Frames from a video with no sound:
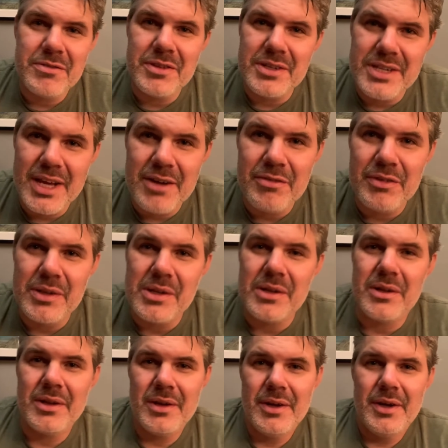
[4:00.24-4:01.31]
the
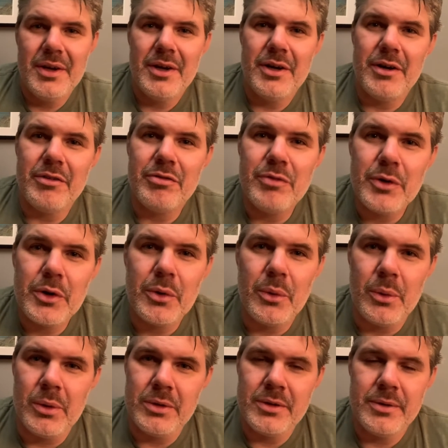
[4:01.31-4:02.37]
devil a
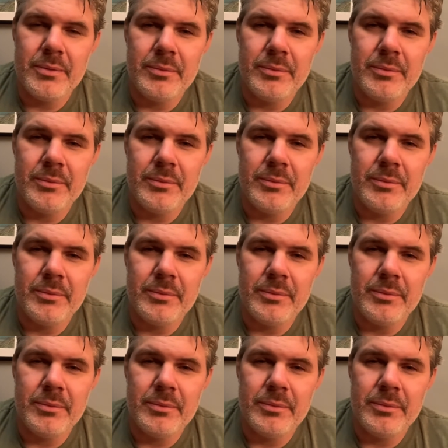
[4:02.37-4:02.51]
foothold.